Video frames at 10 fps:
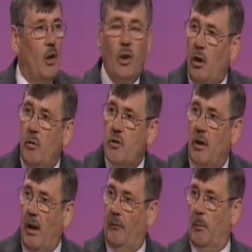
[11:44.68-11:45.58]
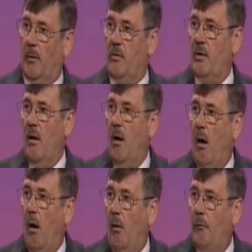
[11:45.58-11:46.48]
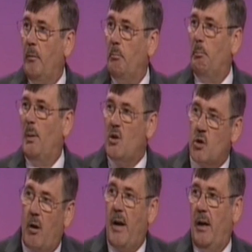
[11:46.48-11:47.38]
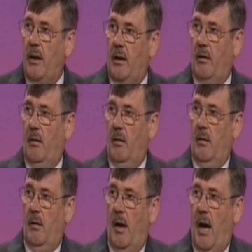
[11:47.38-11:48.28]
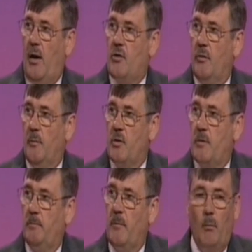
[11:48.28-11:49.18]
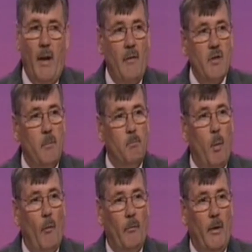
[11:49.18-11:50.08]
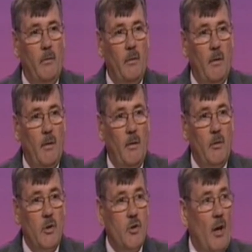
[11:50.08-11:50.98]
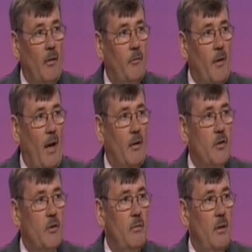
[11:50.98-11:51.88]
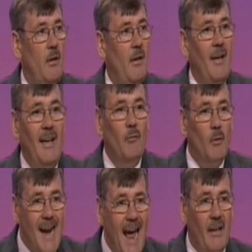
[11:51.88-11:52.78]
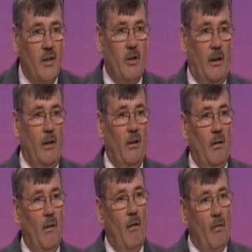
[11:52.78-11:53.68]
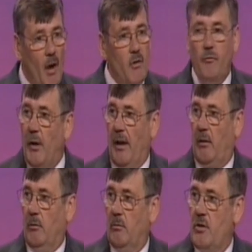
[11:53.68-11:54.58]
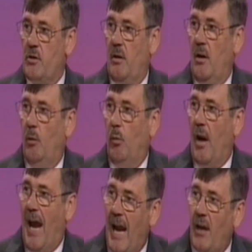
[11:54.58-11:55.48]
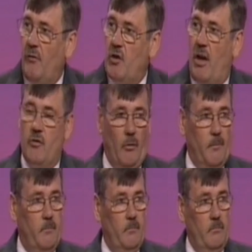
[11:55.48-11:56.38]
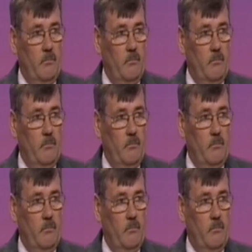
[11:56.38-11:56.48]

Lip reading: He accused the government of betraying our troops without even bothering to check the facts. In reality, those vehicles were ahead of schedule.